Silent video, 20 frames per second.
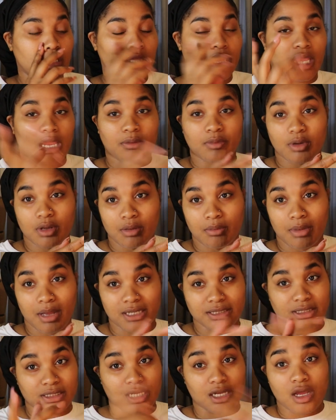camera
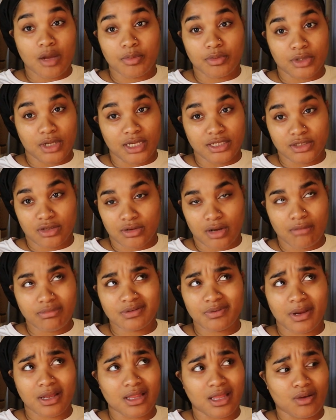unboxing a couple days ago. That
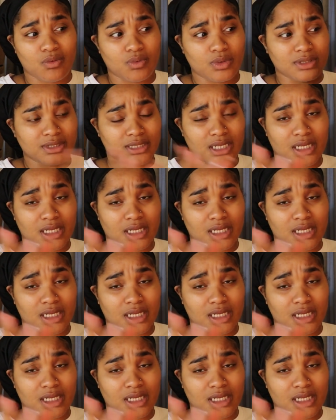was probably like